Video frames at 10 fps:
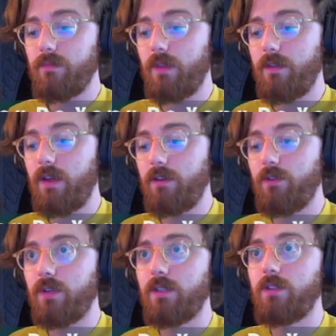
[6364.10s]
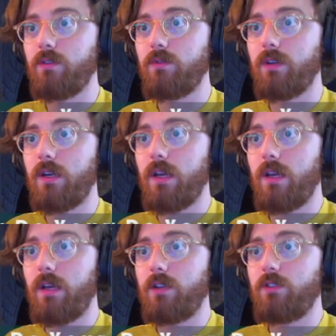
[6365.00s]
that you can do
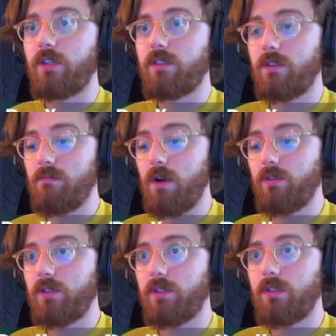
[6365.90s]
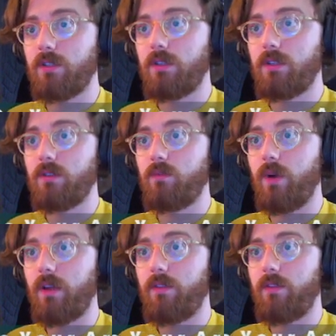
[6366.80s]
just the most
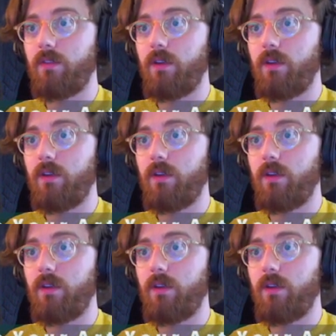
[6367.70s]
with.